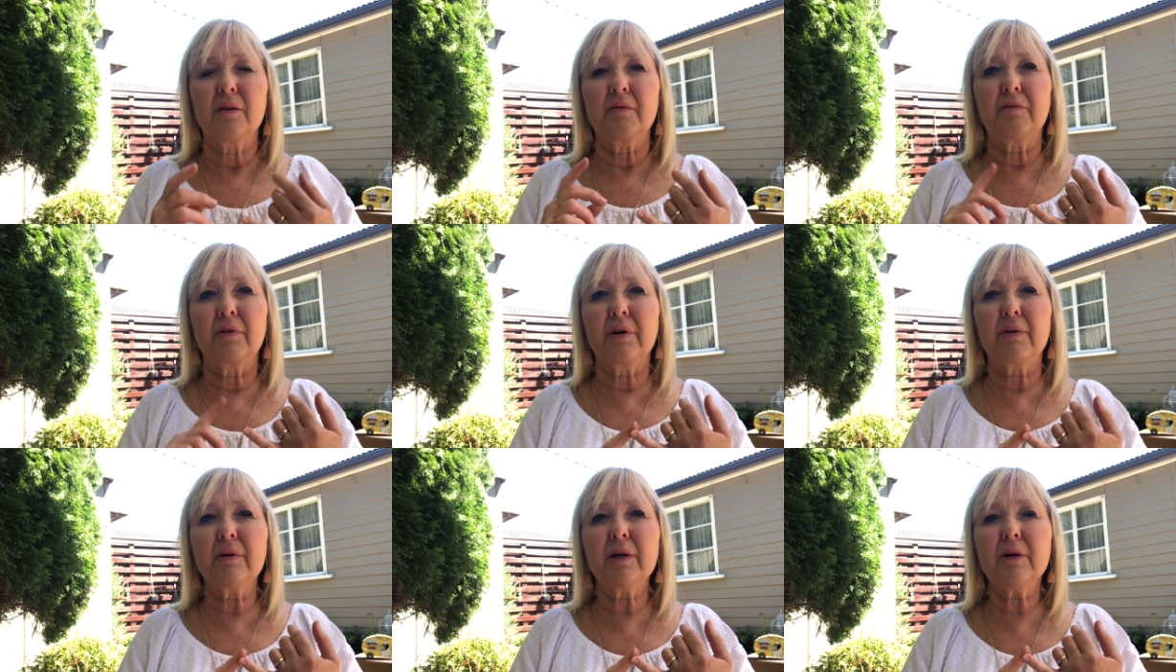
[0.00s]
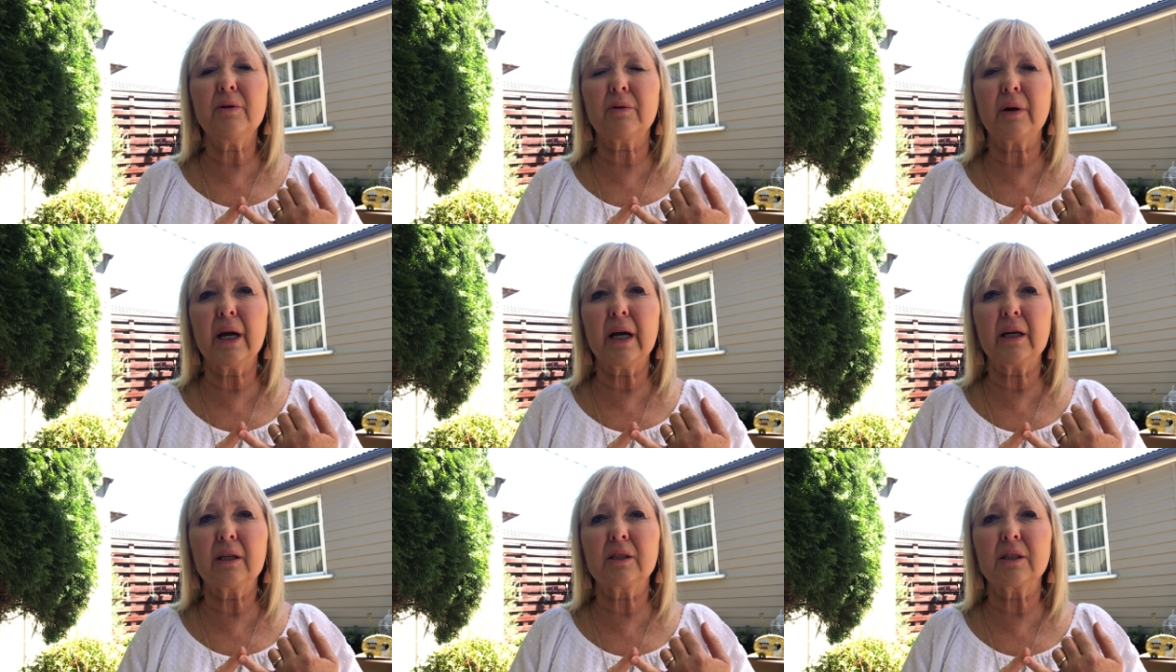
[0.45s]
Very
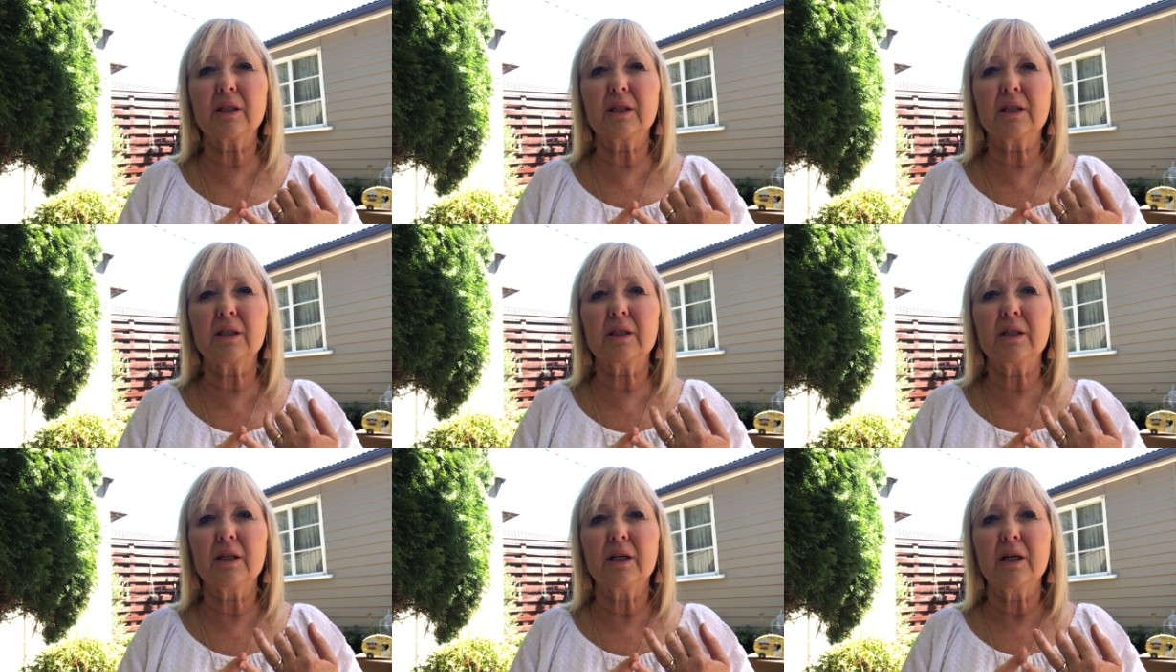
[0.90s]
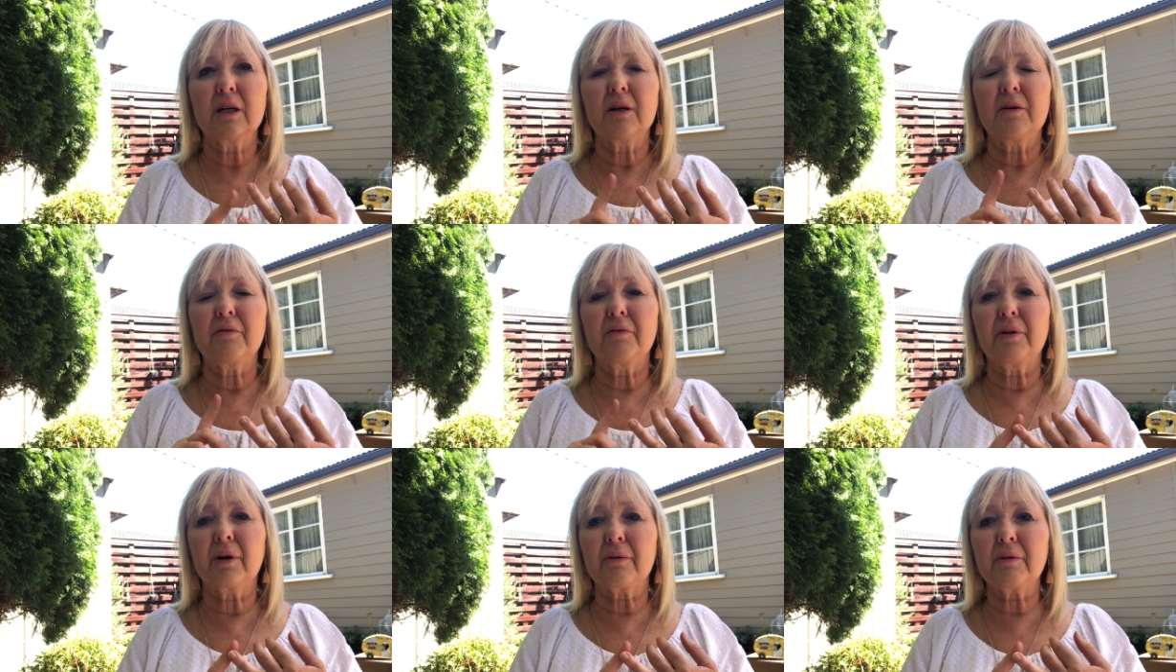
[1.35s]
grounded,
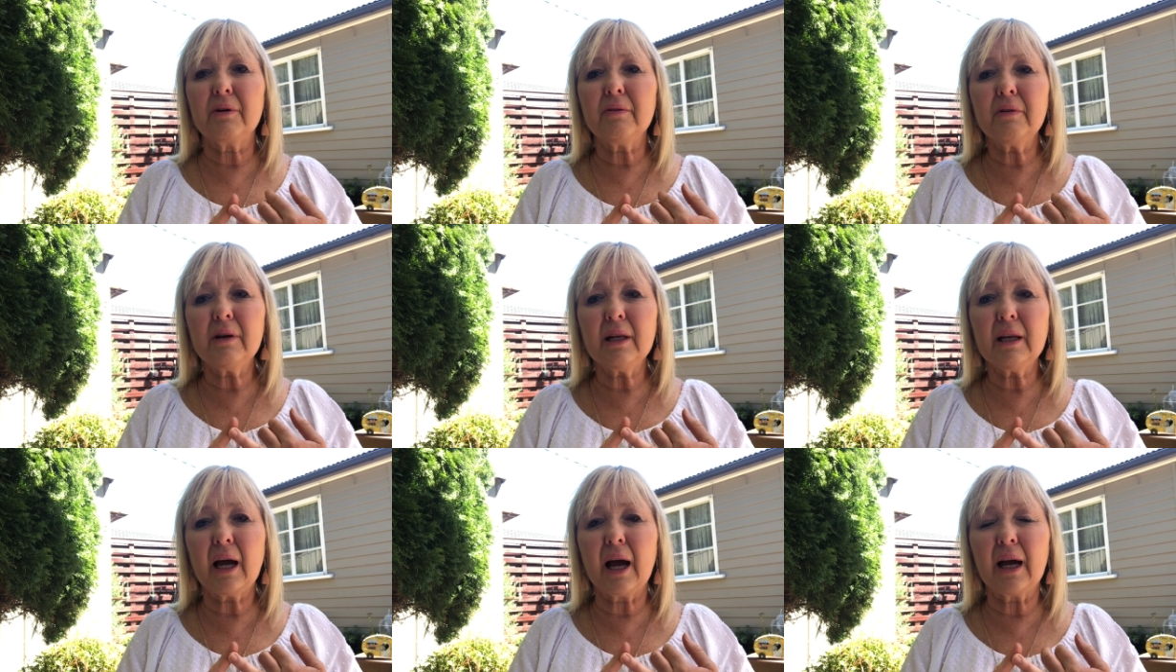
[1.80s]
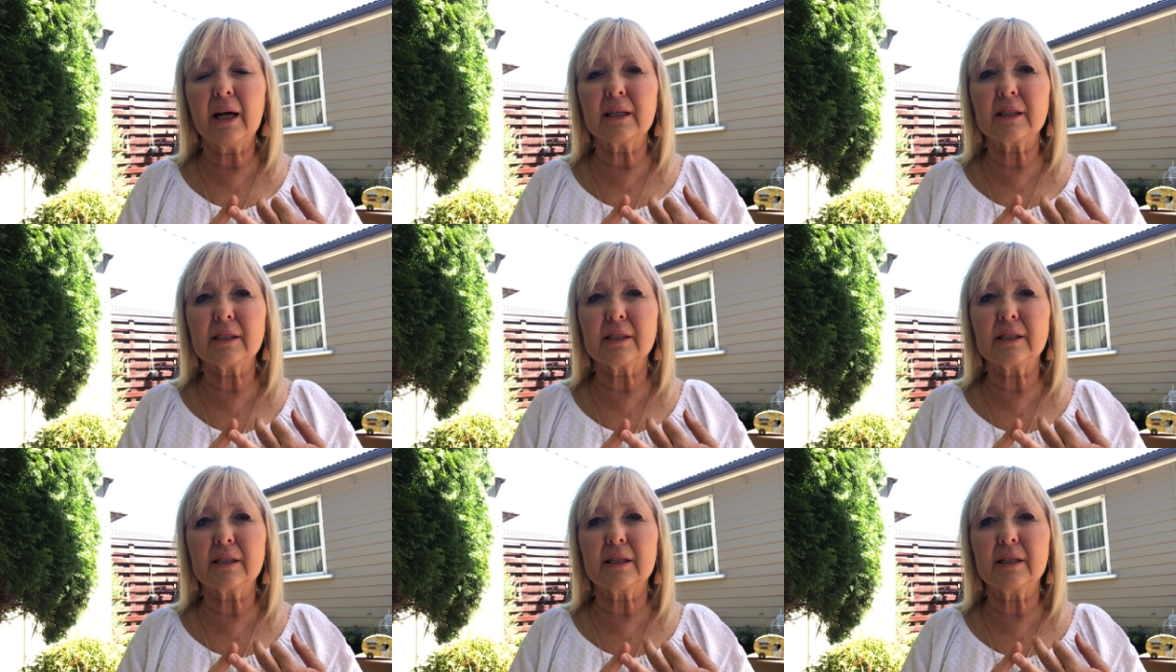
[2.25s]
very
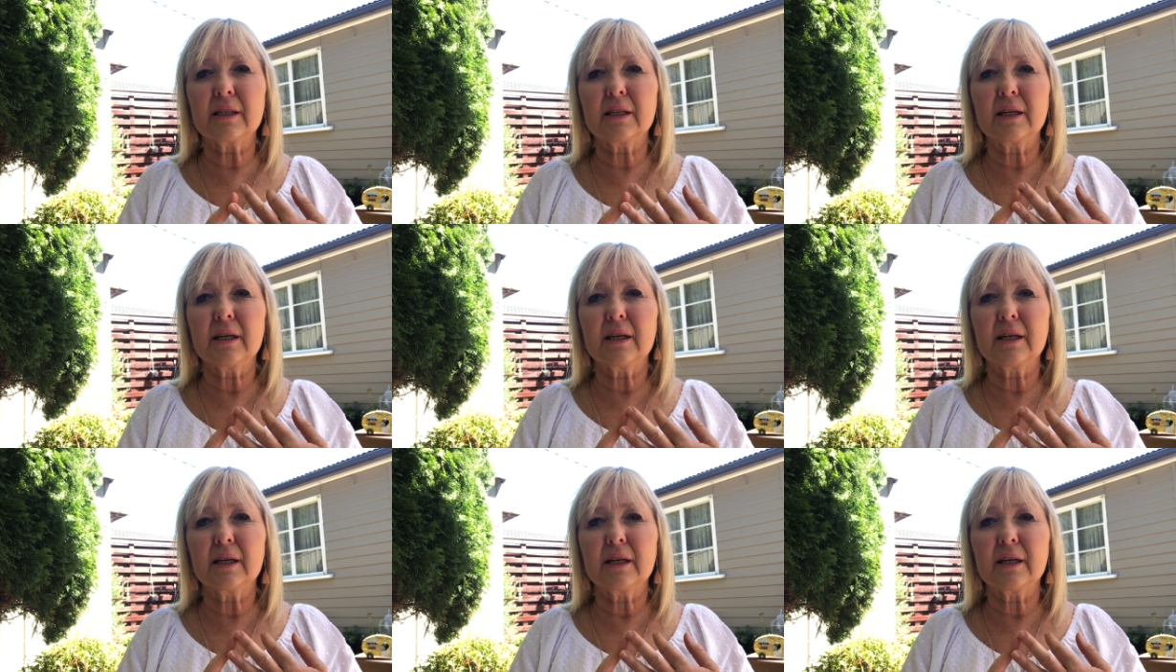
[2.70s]
relaxed,